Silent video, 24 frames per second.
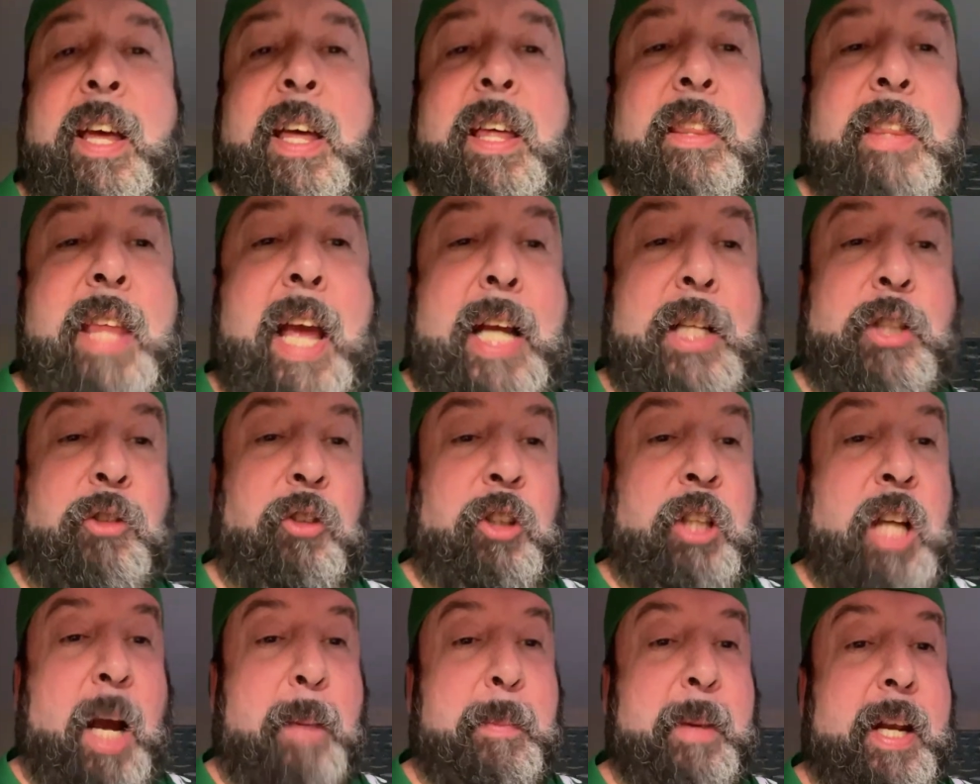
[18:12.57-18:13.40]
Thanks for
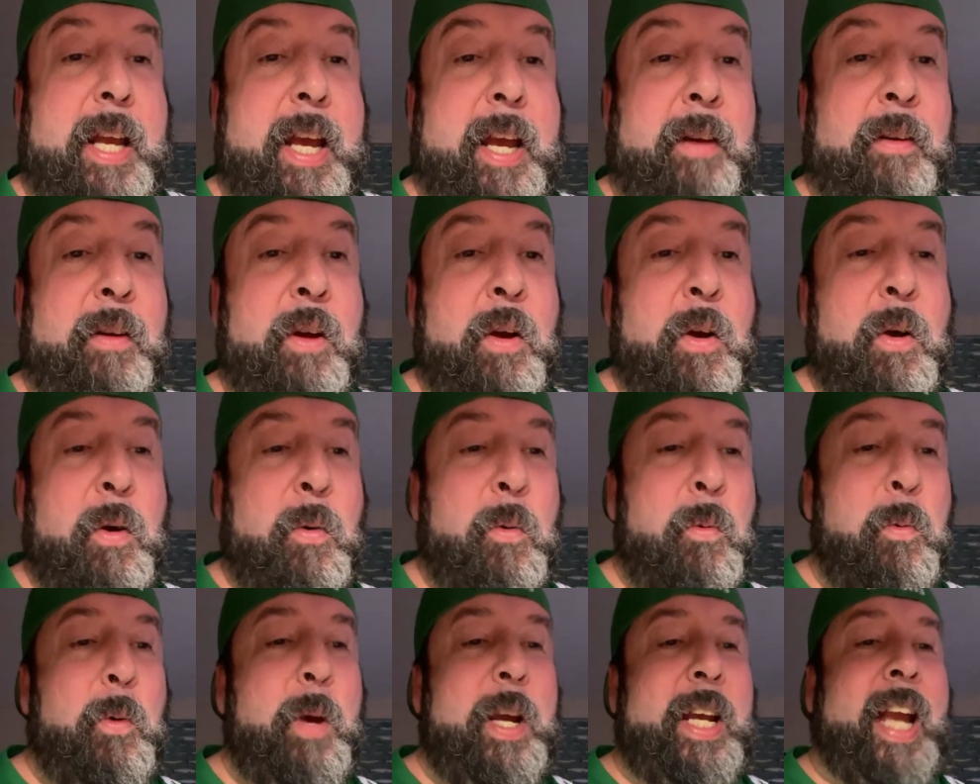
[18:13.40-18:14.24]
coming in.
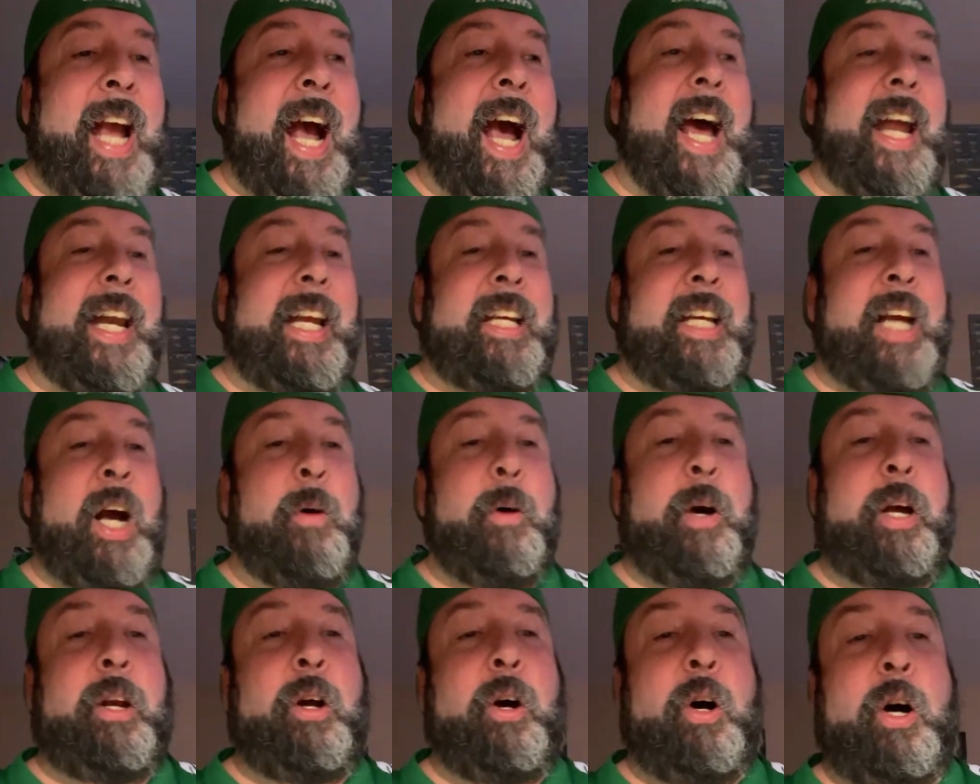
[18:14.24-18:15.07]
We got it
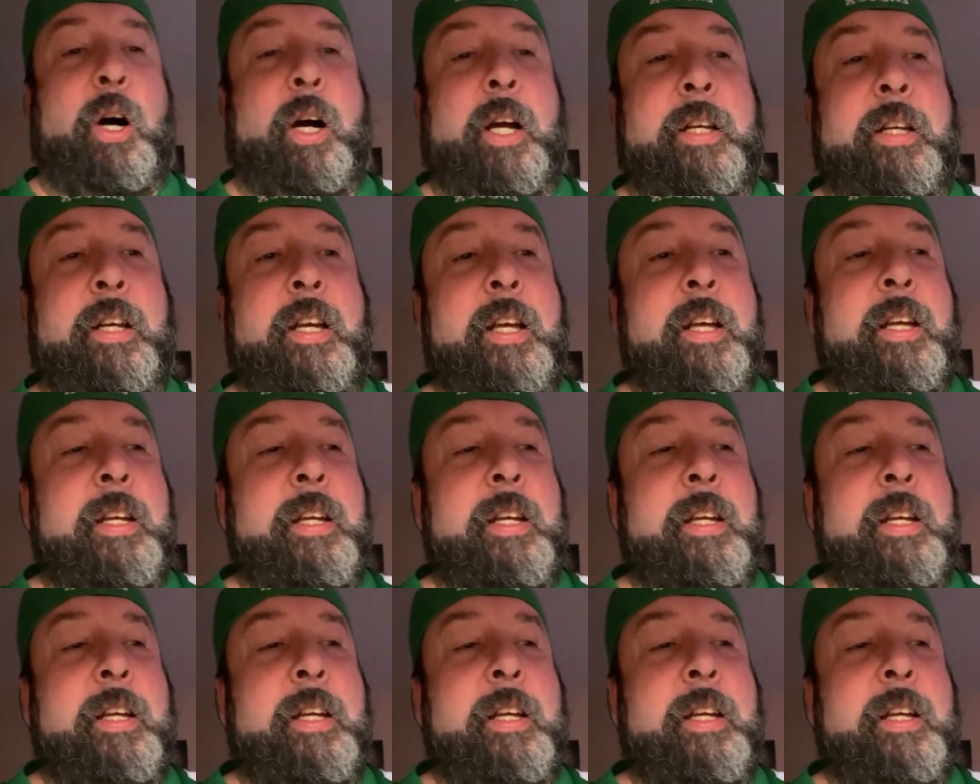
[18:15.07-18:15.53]
going on.